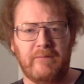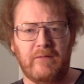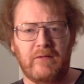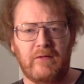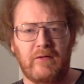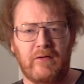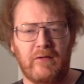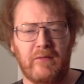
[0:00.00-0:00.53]

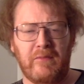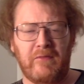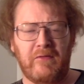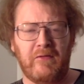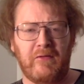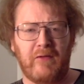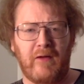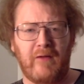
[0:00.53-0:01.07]
heard them
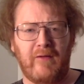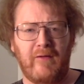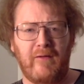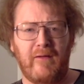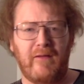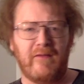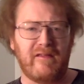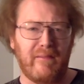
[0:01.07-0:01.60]
through
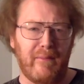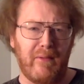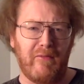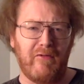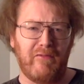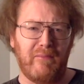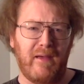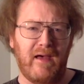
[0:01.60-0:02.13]
Criterion. Summer
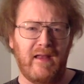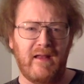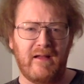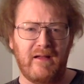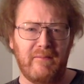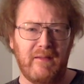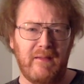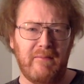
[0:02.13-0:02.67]
with
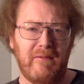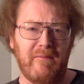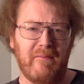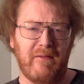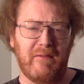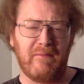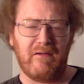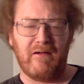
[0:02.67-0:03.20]
Monica, maybe
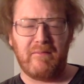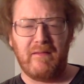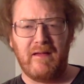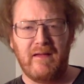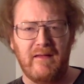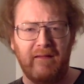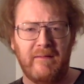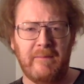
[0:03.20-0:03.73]
by Bergman.